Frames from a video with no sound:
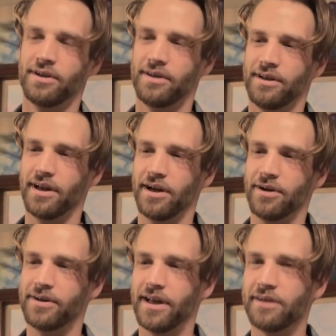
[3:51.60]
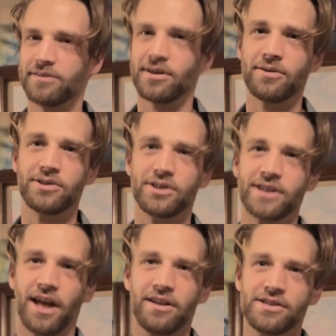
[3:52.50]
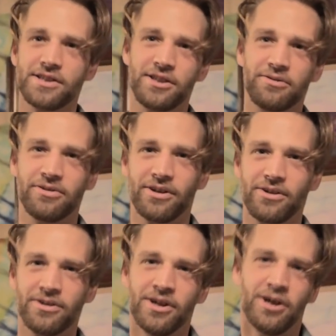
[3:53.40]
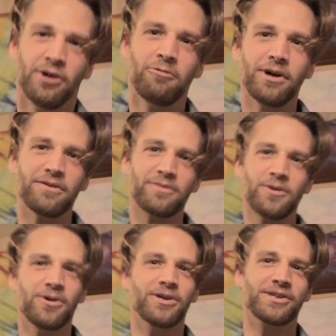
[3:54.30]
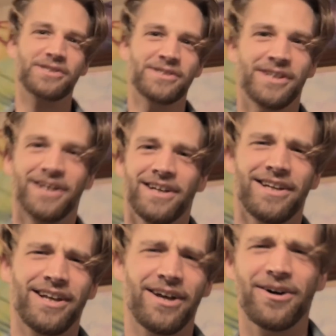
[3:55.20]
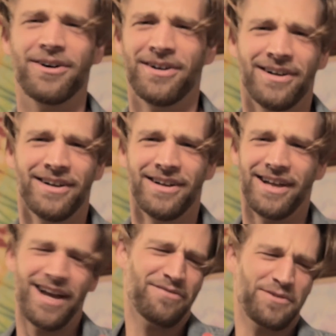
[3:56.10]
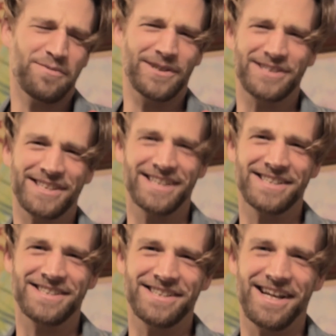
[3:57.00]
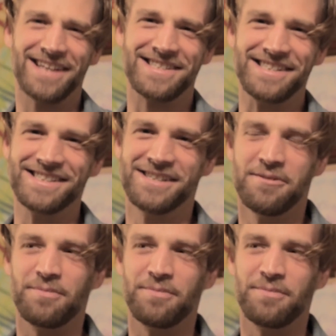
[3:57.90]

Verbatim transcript: You know, and it was always just kind of this cute little, well, of course, you know. Who wouldn't? Everyone's against the Nazis.